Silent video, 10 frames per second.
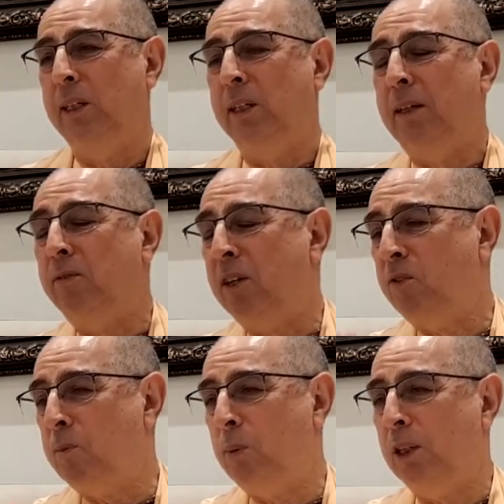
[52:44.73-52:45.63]
Even if
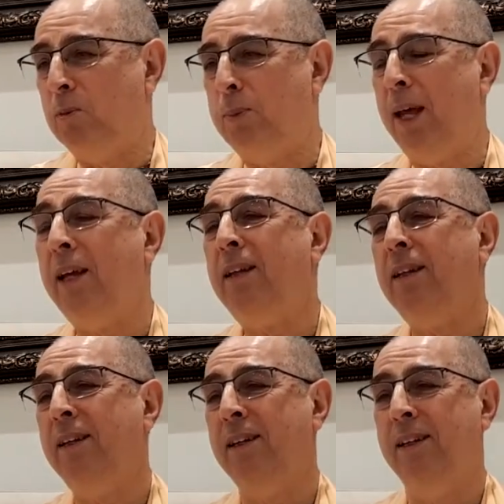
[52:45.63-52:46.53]
it brings pain,
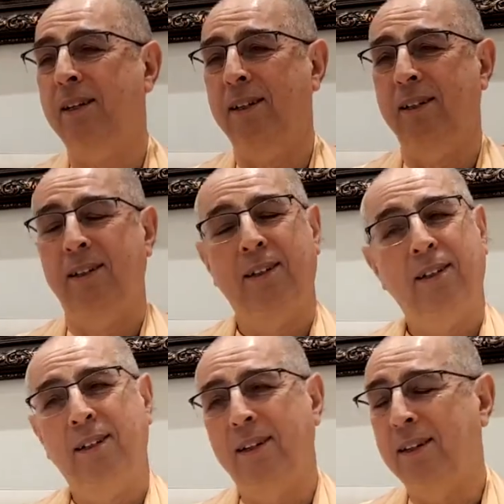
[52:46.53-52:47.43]

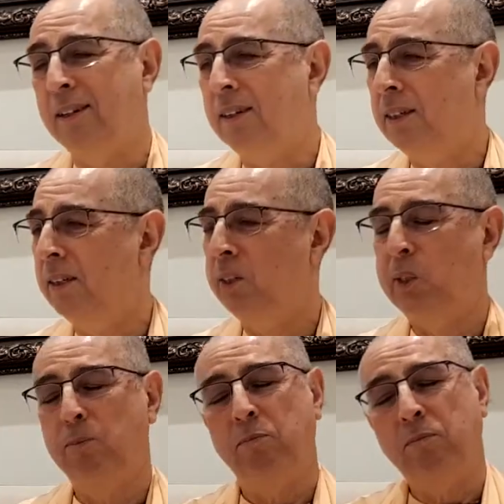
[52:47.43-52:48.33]

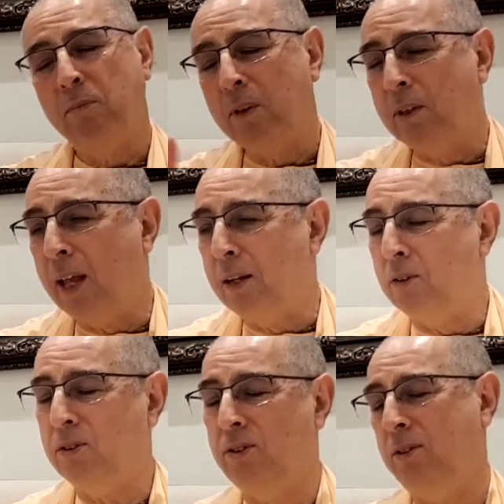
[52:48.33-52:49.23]
that
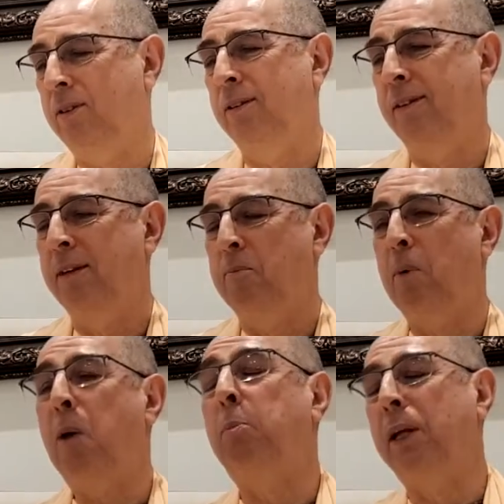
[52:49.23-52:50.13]
is
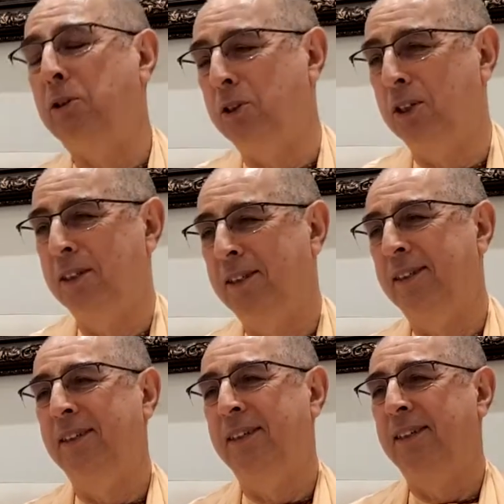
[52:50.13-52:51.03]
my pleasure.
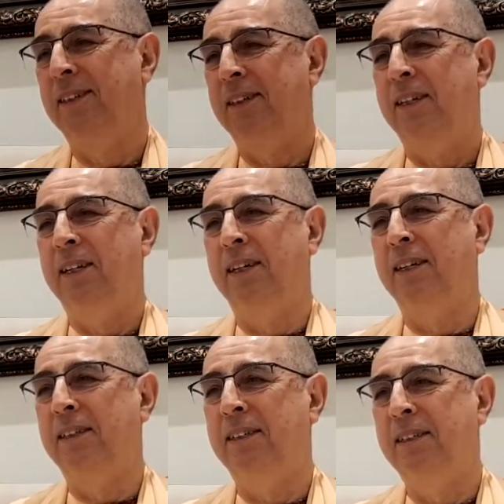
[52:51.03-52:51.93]

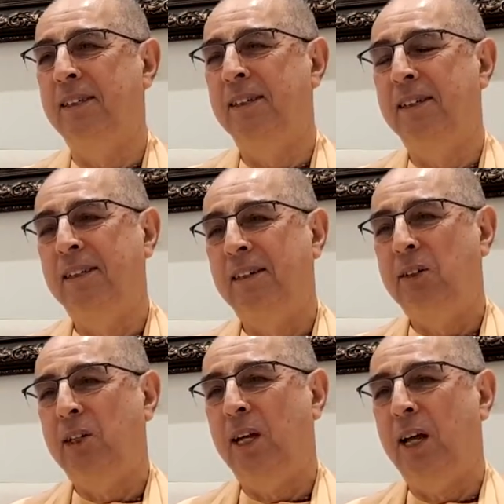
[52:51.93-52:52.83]

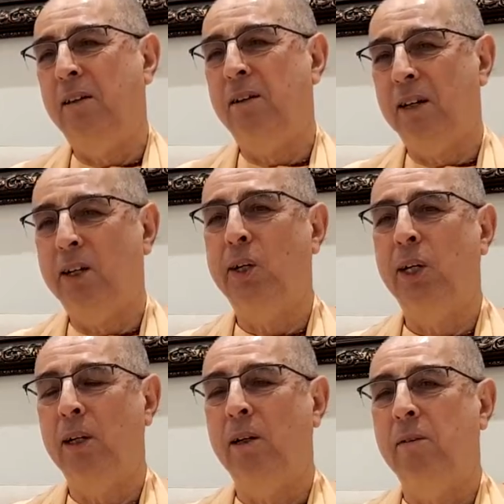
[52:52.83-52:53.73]
And
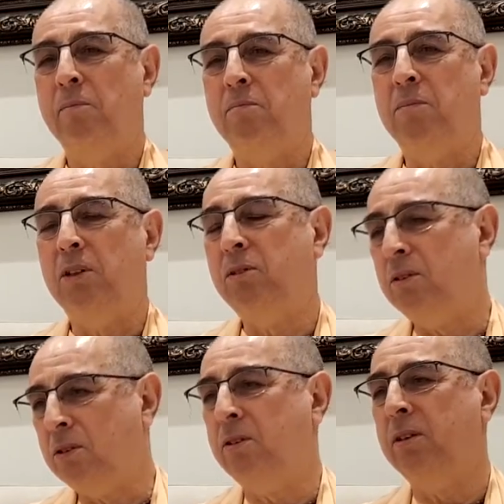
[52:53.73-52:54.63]
this
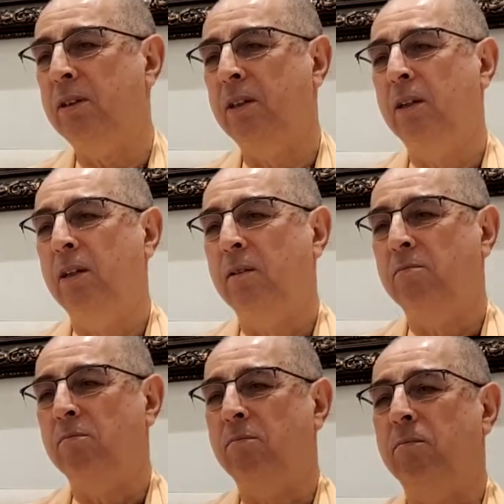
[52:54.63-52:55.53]
is
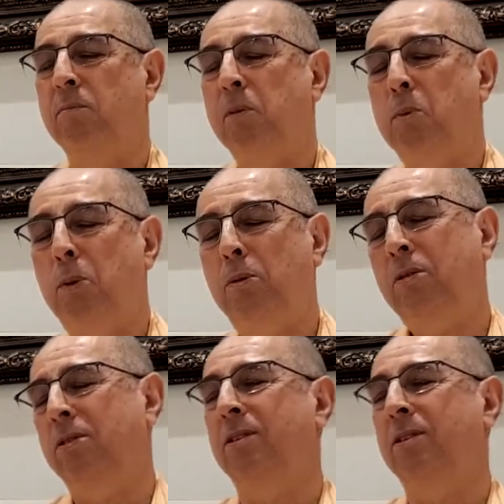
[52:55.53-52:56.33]
the mood